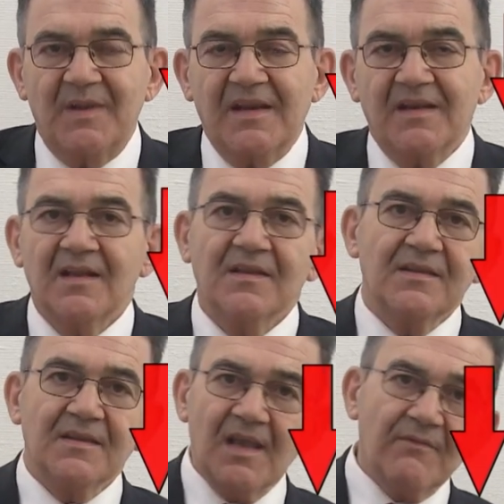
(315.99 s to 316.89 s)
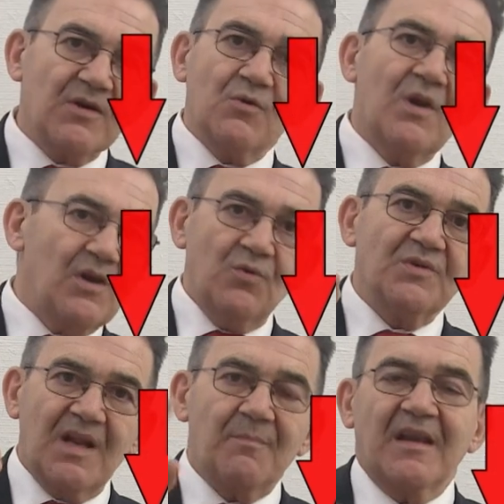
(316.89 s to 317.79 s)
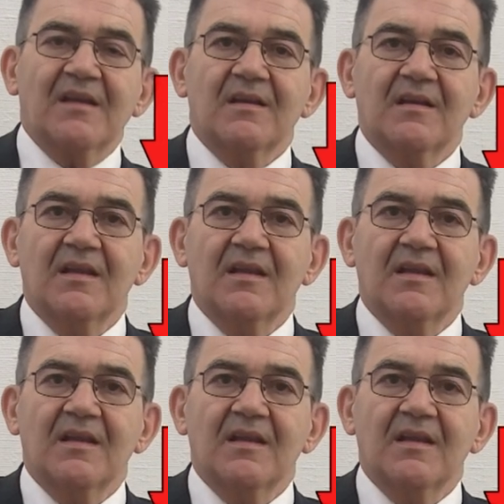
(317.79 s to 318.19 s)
bank. Never go alone in a bank.